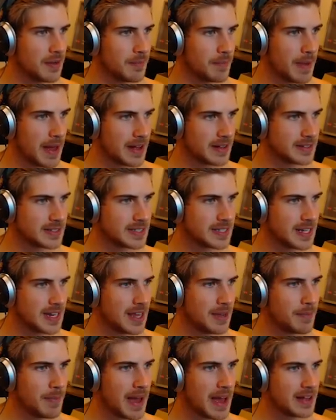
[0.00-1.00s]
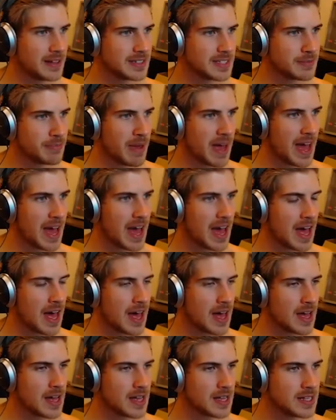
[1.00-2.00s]
Bouncity bounce
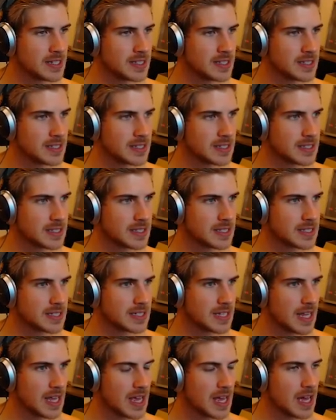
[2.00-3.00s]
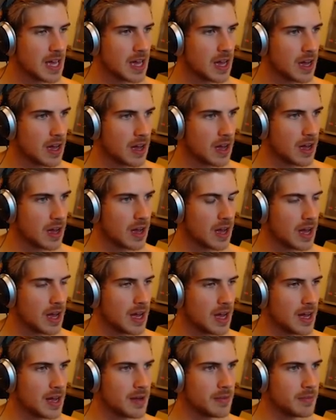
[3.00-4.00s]
bounce.
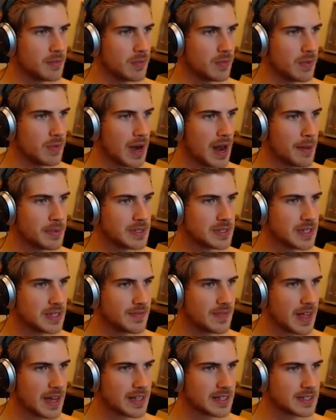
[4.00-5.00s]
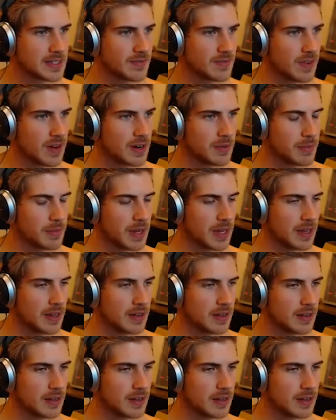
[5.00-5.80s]
Um, what happens if that gets in front of me?